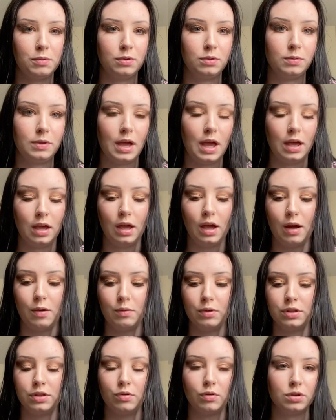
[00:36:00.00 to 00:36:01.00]
be hanging out
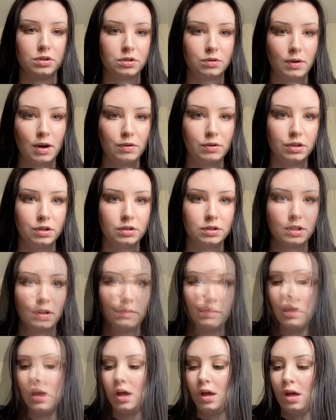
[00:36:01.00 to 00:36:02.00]
with or surrounding
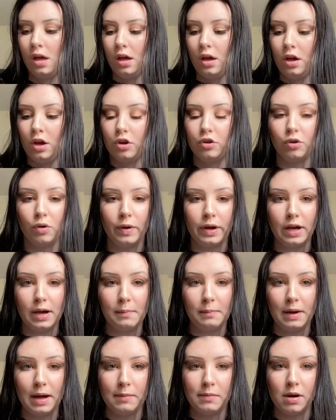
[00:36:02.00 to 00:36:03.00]
yourself with. Growing
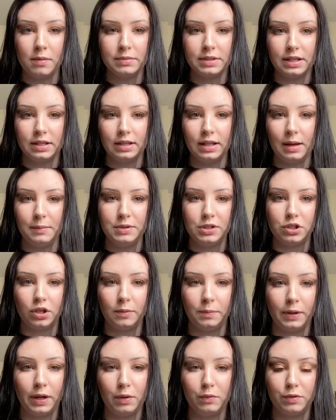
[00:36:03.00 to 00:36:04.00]
up, my mom didn't let me
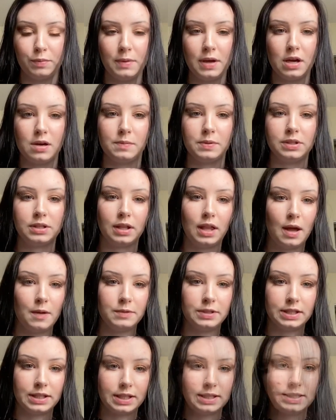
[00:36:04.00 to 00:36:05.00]
start playing with makeup until I
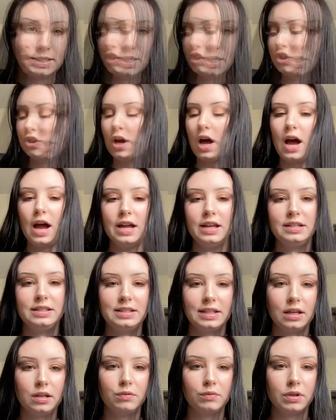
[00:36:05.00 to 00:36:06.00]
was 16. Which I
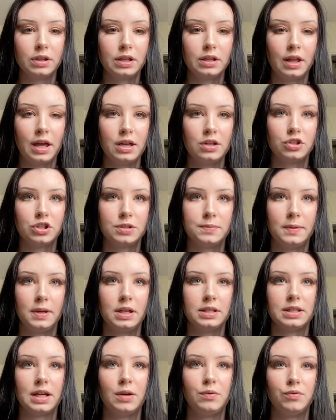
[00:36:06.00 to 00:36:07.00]
didn't really like, just
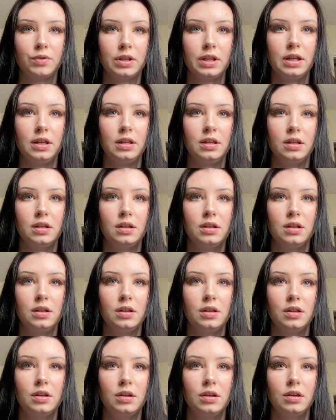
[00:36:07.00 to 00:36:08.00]
because I really
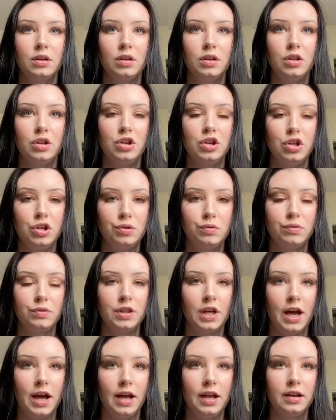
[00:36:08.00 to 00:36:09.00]
knew
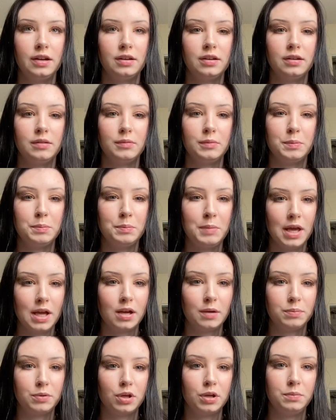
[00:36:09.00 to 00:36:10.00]
that
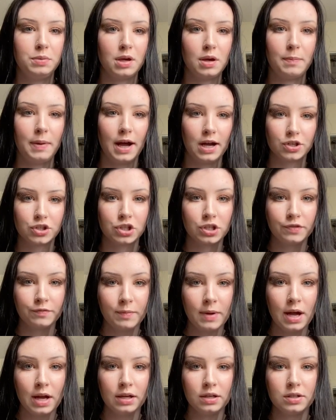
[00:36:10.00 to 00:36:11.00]
makeup could be a passion of
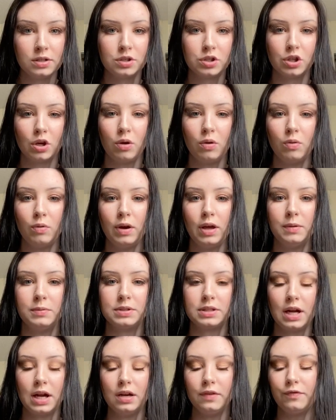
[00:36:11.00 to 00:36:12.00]
mine, so it was
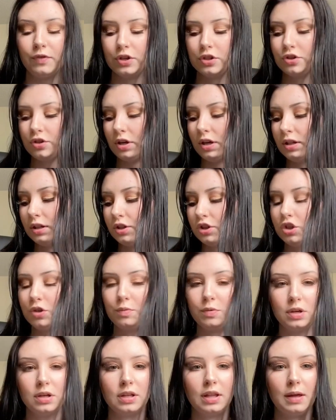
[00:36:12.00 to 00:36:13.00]
kind of frustrating that she
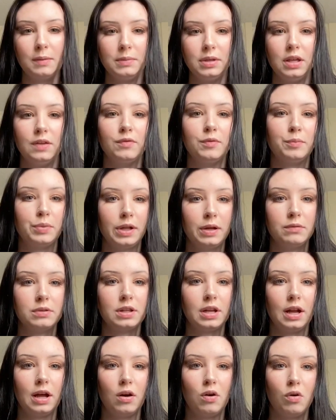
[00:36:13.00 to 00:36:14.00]
wouldn't let me even play with
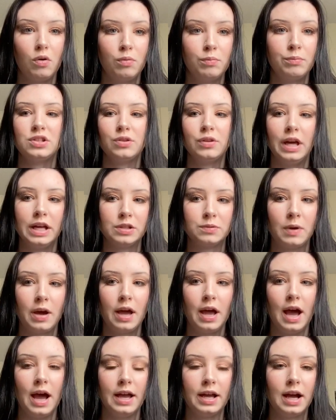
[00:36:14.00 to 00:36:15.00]
it at home. So that's
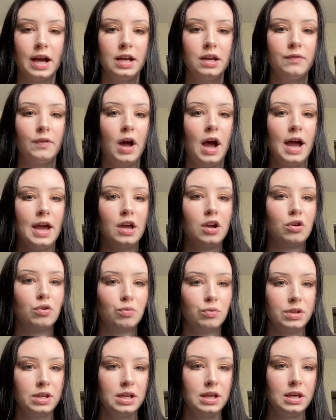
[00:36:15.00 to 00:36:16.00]
why I
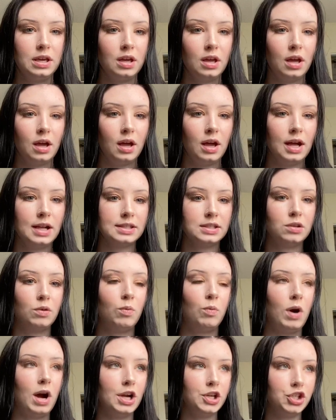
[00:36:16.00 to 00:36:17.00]
agree as to
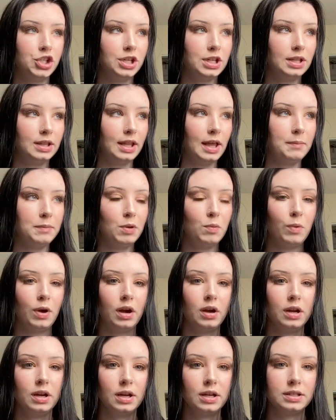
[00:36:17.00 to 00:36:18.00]
why she didn't let me
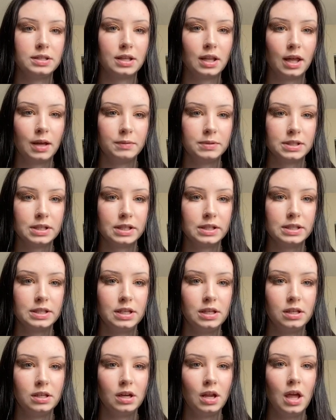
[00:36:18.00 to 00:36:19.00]
wear it until I was 16,